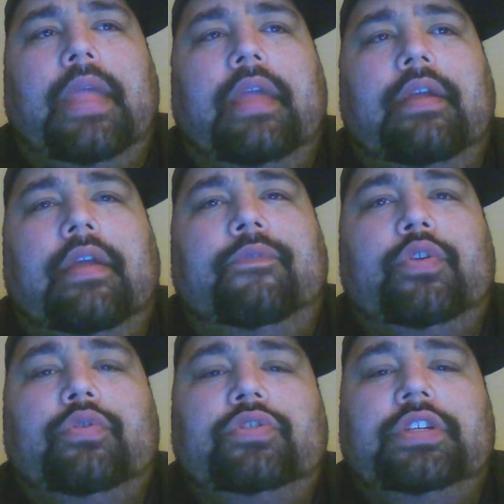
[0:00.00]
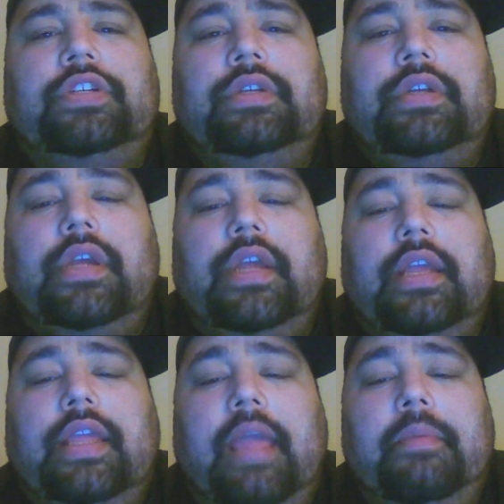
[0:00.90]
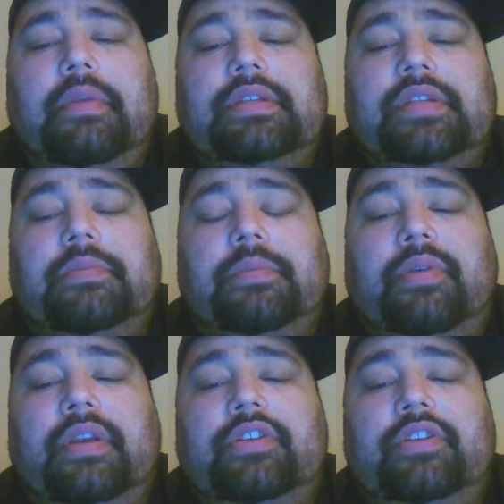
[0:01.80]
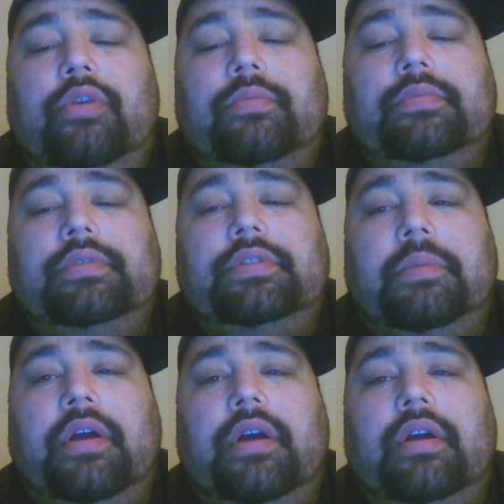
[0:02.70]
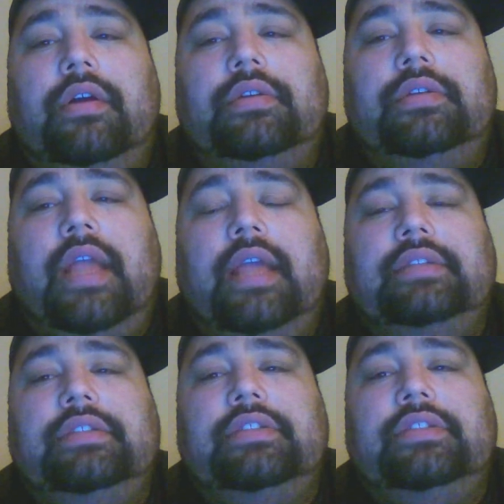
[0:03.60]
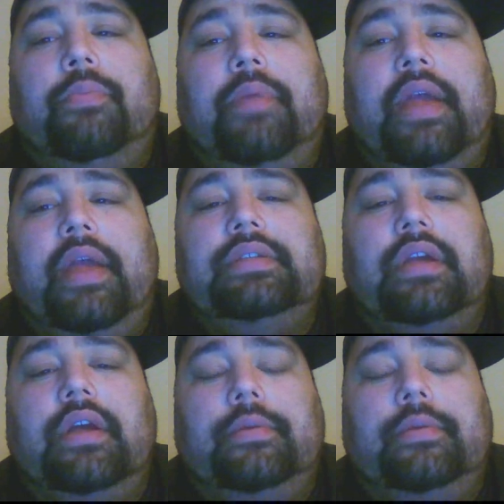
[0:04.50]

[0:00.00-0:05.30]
Fusion came into something pretty dope. Some nice, dope-ass...